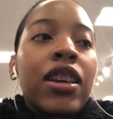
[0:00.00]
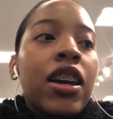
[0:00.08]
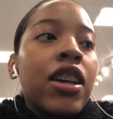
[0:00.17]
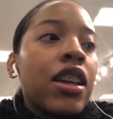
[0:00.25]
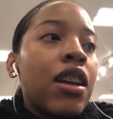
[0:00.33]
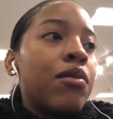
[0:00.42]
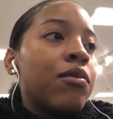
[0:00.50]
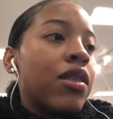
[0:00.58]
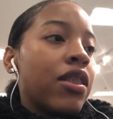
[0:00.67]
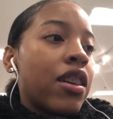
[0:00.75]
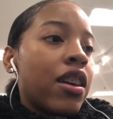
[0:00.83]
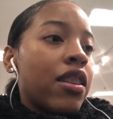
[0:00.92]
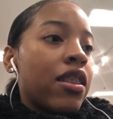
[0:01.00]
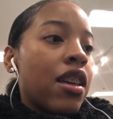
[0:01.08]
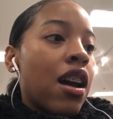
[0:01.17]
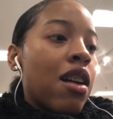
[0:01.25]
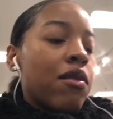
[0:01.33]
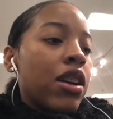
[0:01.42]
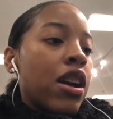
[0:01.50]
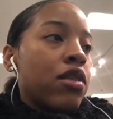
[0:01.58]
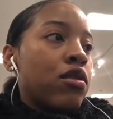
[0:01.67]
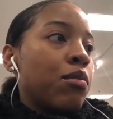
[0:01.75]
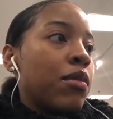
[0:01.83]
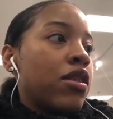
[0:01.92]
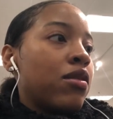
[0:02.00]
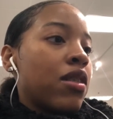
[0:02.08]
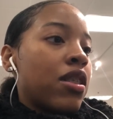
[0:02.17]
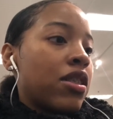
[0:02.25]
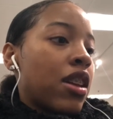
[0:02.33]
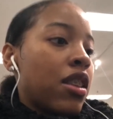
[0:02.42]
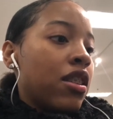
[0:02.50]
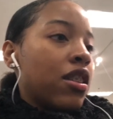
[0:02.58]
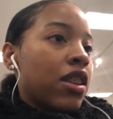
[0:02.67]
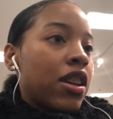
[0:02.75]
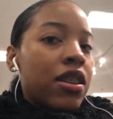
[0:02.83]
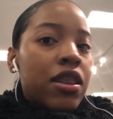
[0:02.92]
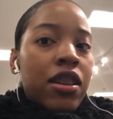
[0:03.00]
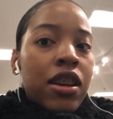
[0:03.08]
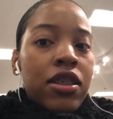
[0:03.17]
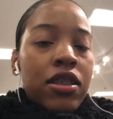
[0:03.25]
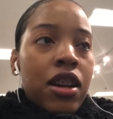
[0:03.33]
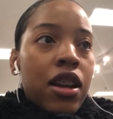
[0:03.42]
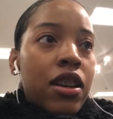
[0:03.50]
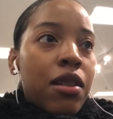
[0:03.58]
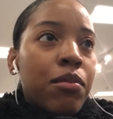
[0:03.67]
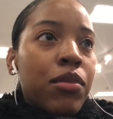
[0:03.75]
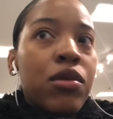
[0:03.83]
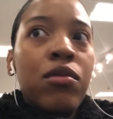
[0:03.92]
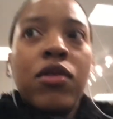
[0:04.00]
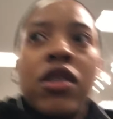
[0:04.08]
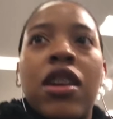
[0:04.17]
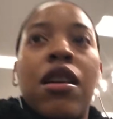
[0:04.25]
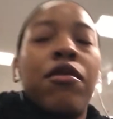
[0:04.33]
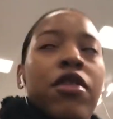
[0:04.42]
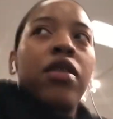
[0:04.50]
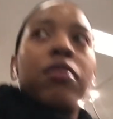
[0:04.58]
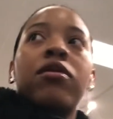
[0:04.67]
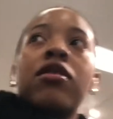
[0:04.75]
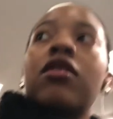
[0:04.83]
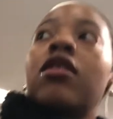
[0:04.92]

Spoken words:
Cause I don't want that. I already got too many sweaters that look like that. I just got that blue one, that red one.